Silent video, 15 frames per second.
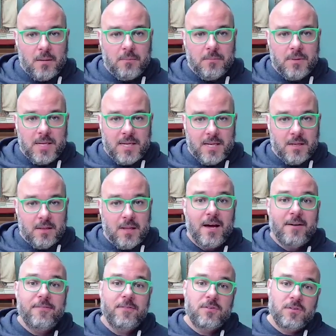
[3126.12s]
He
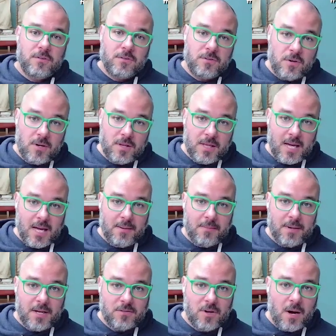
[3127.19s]
left during the game
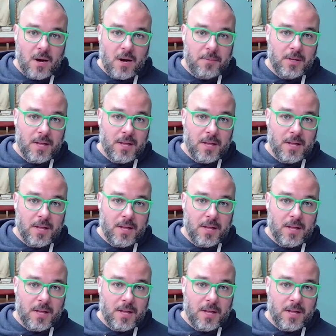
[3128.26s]
against Auburn